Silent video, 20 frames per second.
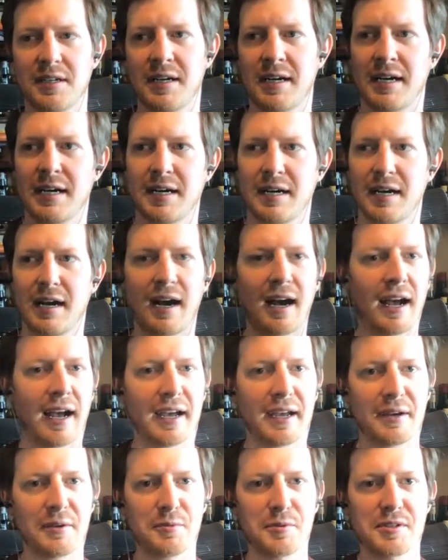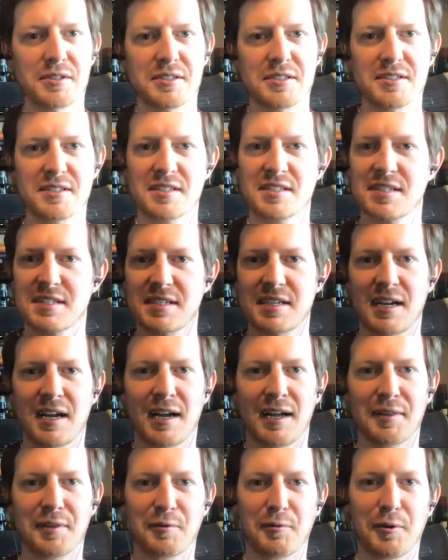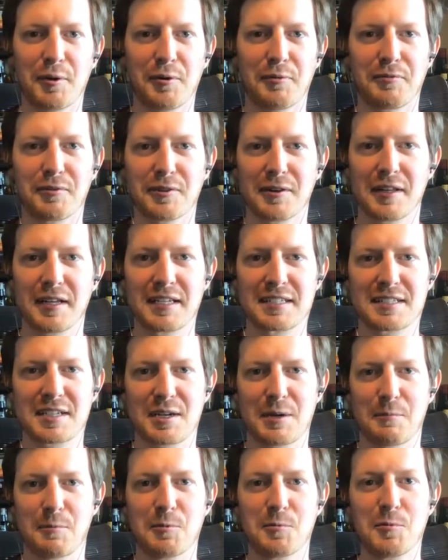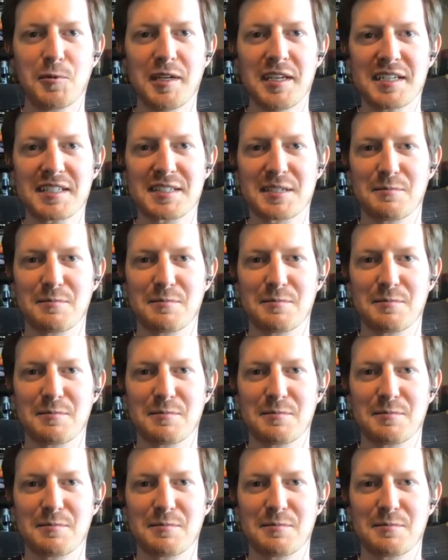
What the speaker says: I was on the road for the last couple of weeks.